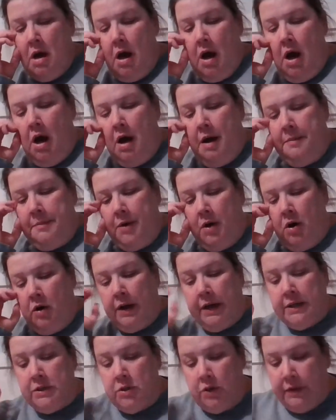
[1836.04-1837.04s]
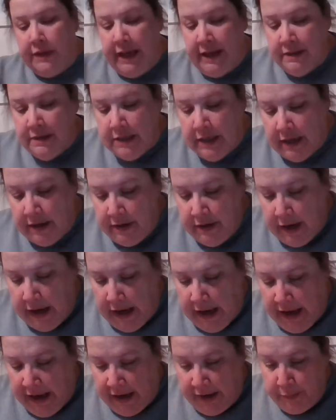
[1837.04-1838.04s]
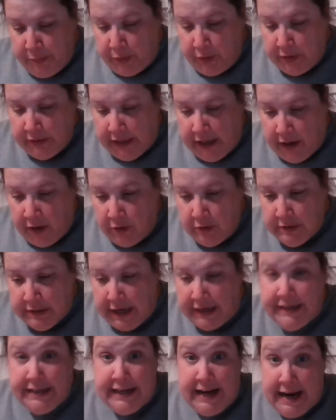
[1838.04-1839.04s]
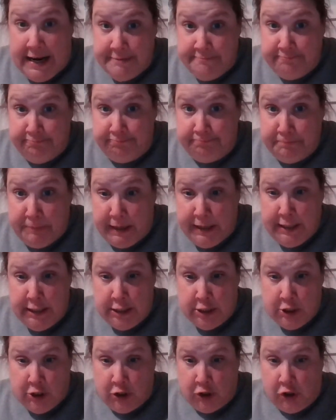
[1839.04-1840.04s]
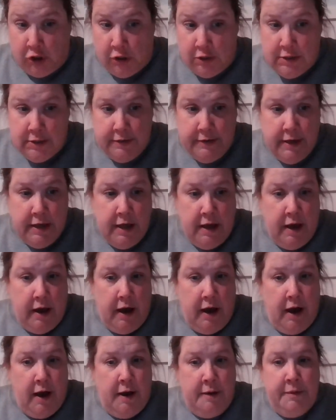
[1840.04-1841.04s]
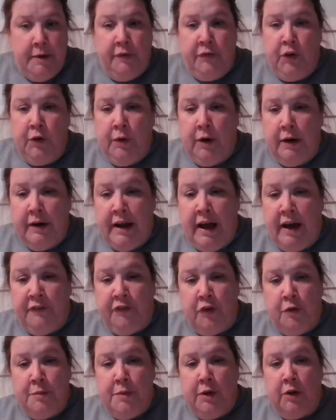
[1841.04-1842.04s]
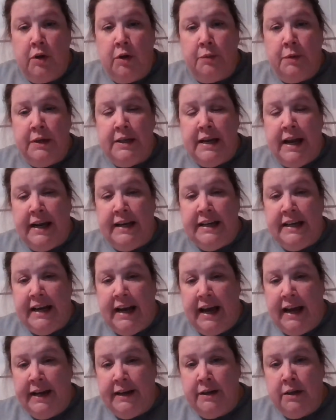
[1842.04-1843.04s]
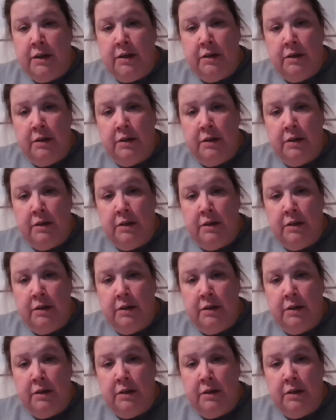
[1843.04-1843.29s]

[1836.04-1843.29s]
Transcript: do. Okay, so that said, I pulled out 99 by Ink Circles. If you are not familiar with 99,